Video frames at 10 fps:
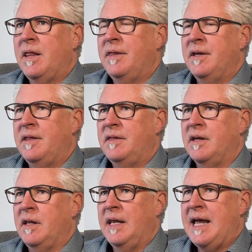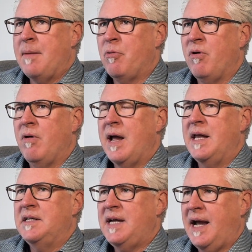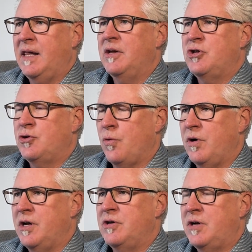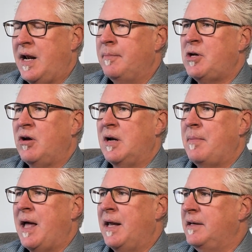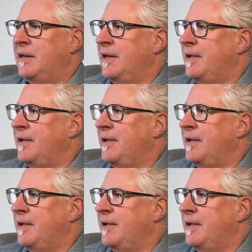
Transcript: the labor and talent shortage, and I'm talking about